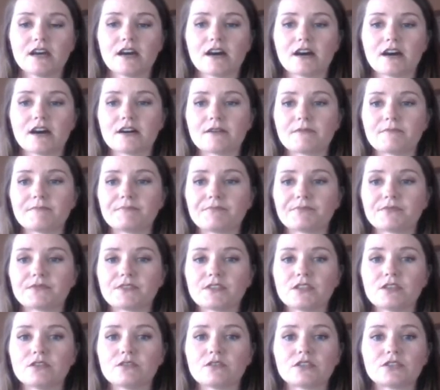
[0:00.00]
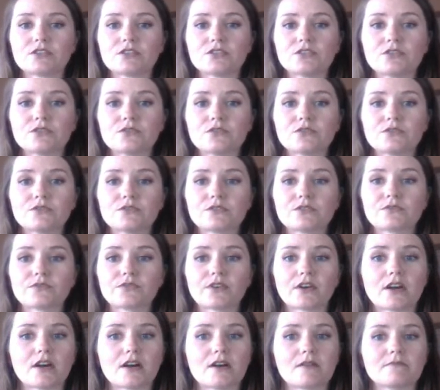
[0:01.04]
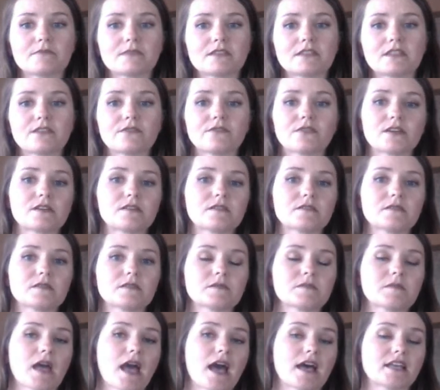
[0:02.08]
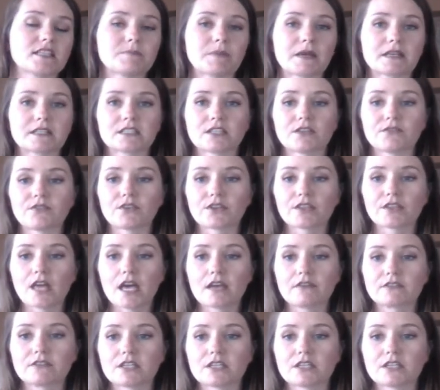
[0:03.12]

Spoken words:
You can choose from different aspects of your life,